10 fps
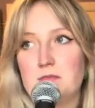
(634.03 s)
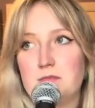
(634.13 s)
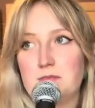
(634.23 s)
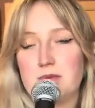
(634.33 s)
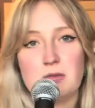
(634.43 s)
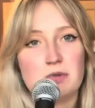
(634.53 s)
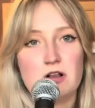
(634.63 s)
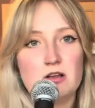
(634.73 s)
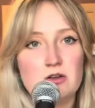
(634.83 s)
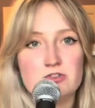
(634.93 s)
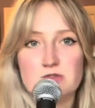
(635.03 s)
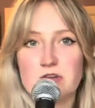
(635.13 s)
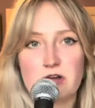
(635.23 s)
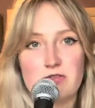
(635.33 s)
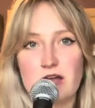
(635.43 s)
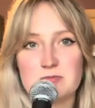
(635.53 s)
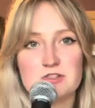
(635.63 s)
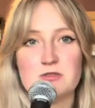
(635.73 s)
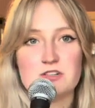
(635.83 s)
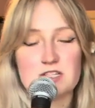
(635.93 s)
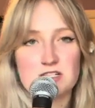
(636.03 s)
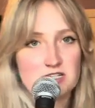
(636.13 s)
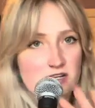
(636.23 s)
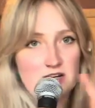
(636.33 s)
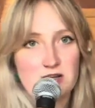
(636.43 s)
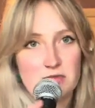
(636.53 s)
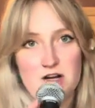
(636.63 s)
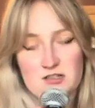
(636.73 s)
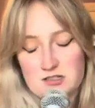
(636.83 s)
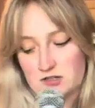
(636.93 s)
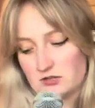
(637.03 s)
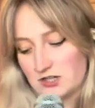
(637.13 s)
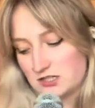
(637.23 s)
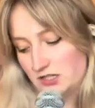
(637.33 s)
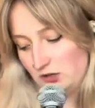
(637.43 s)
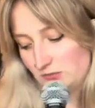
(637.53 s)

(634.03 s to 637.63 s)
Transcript: People who do it out of absolute necessity, I'm not addressing you.